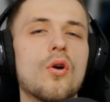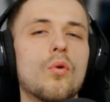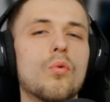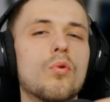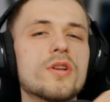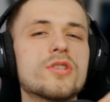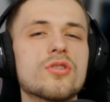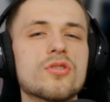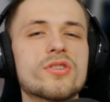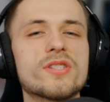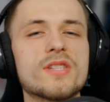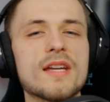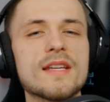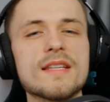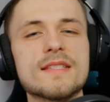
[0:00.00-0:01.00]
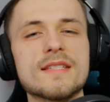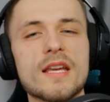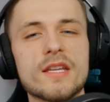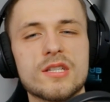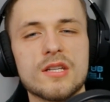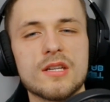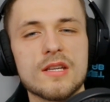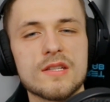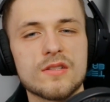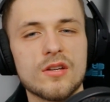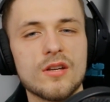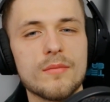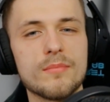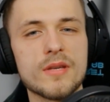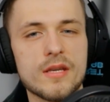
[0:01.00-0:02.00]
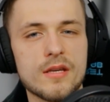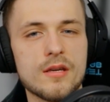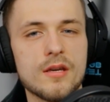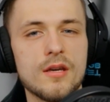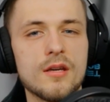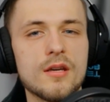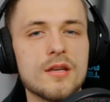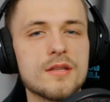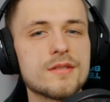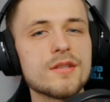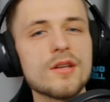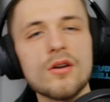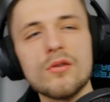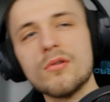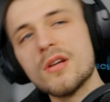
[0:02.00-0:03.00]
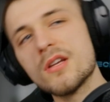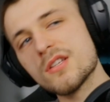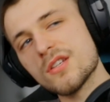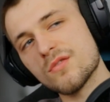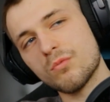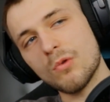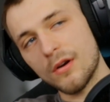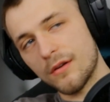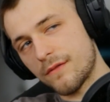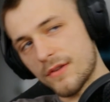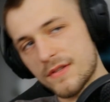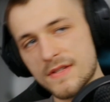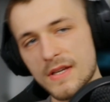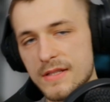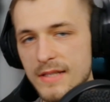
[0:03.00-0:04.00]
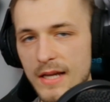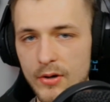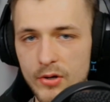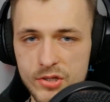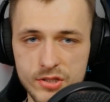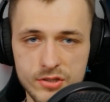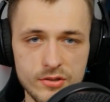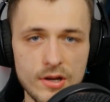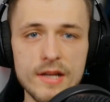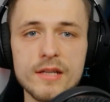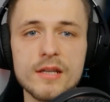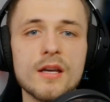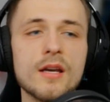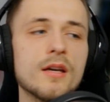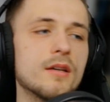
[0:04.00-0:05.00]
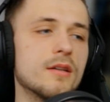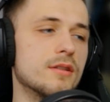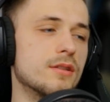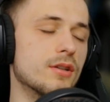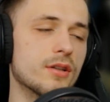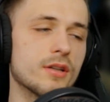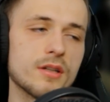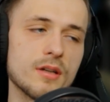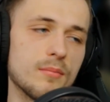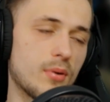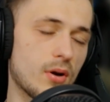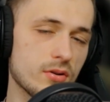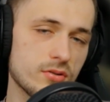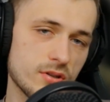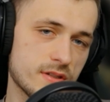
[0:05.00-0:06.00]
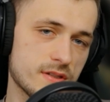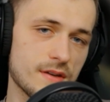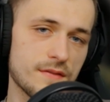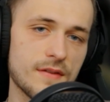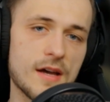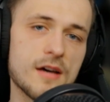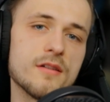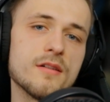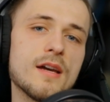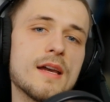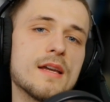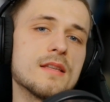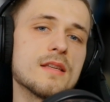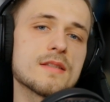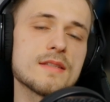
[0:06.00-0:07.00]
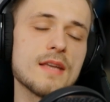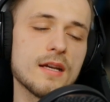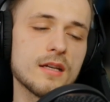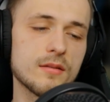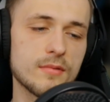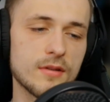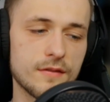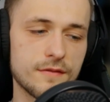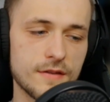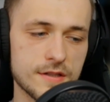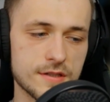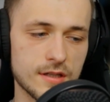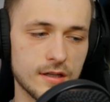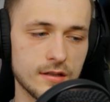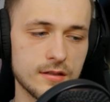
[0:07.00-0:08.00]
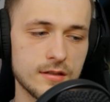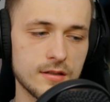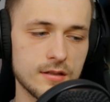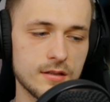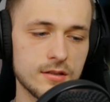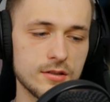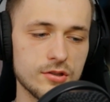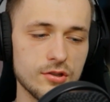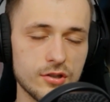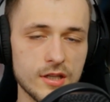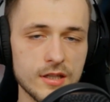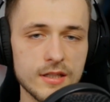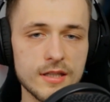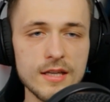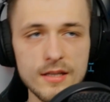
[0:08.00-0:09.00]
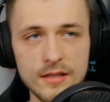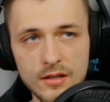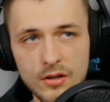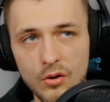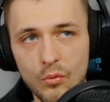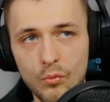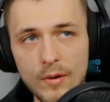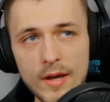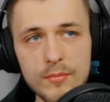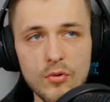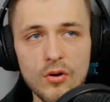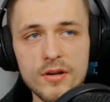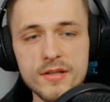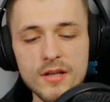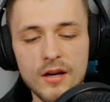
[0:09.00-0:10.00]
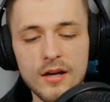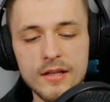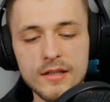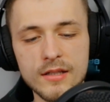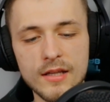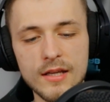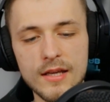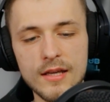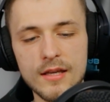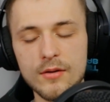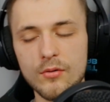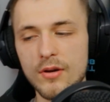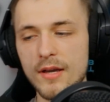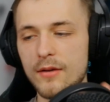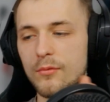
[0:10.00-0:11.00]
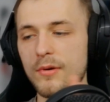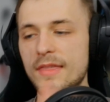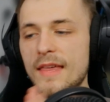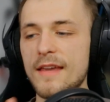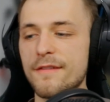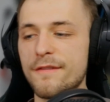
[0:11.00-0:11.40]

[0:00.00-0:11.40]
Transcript: what your study session is going to be, because you don't want to just work for 6 hours straight. You're going to burn yourself out and it's not going to be efficient. You can get way more done with a